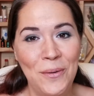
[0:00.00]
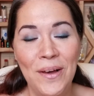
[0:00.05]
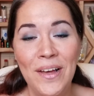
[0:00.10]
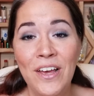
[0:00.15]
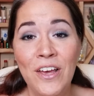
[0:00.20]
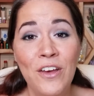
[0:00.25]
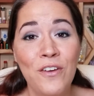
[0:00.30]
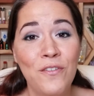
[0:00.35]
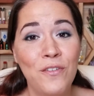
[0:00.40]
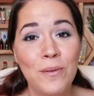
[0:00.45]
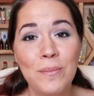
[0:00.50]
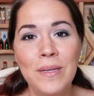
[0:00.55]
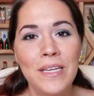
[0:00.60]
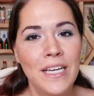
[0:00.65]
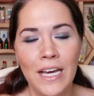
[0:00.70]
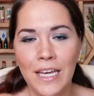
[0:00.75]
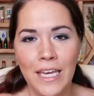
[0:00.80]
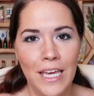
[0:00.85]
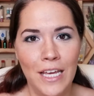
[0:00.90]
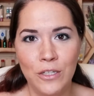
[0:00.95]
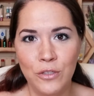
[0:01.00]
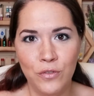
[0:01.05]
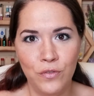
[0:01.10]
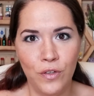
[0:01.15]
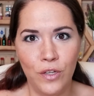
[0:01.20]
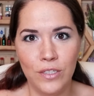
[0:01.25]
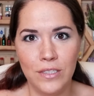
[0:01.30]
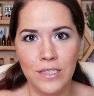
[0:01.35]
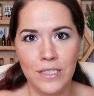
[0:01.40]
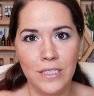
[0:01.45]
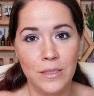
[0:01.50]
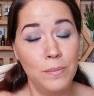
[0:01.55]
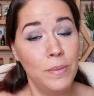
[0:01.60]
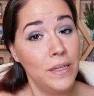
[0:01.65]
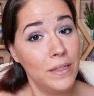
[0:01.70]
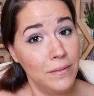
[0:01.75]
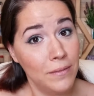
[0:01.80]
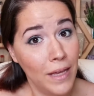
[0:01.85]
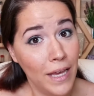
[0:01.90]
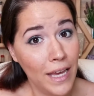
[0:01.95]
For me, I can't do falsies. But
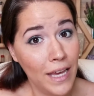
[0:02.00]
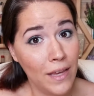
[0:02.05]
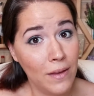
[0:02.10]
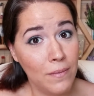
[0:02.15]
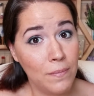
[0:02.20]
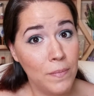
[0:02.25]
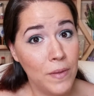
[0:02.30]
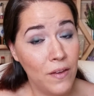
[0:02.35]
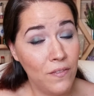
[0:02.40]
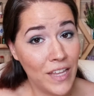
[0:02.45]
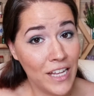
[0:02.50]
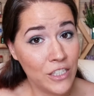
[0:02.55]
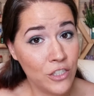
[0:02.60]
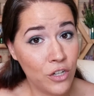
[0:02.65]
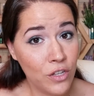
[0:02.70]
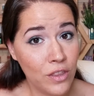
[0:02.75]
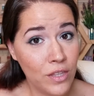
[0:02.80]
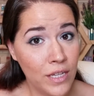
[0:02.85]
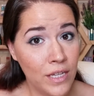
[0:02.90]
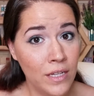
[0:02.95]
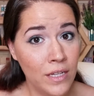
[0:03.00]
hey, if that's your thing,